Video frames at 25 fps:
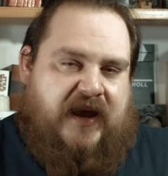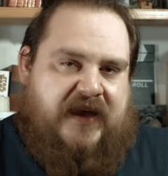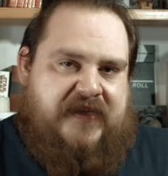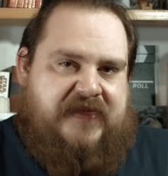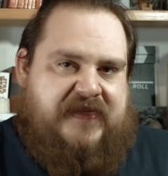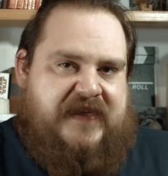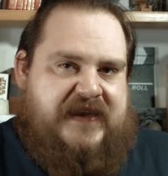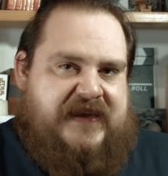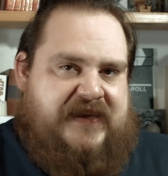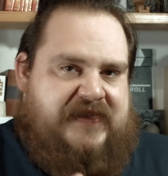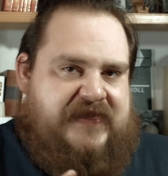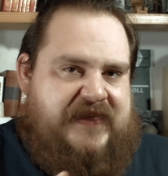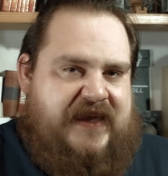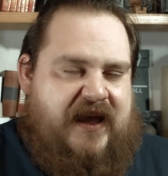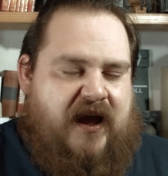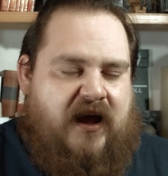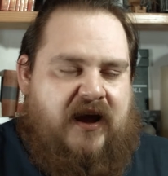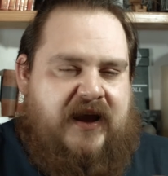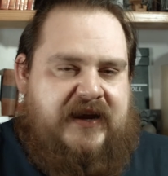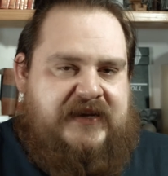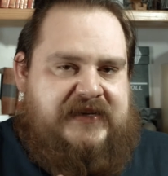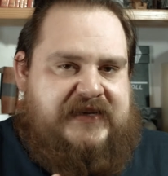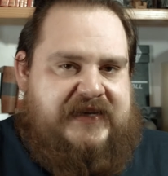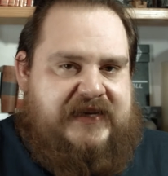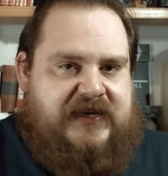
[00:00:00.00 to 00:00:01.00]
I think the
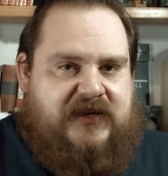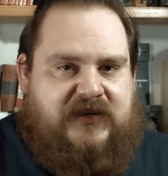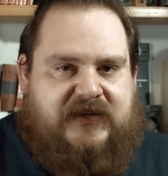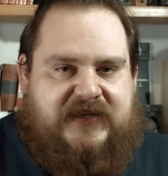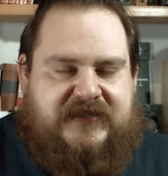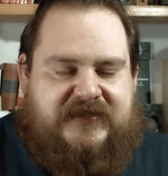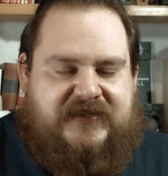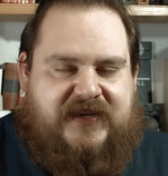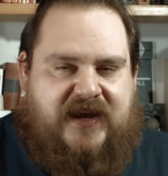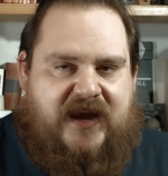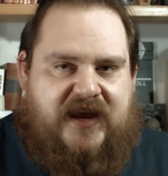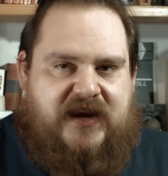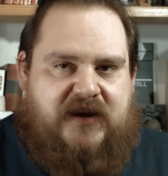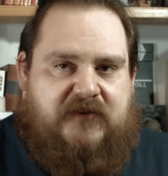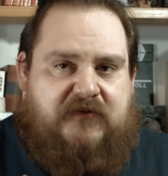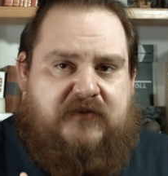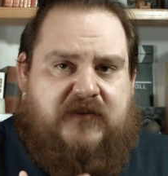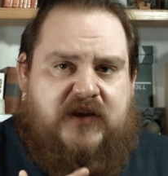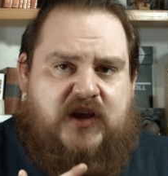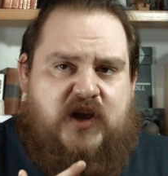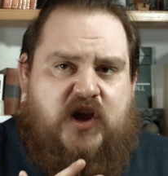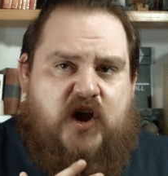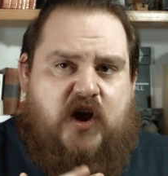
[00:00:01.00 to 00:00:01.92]
ideal is kind of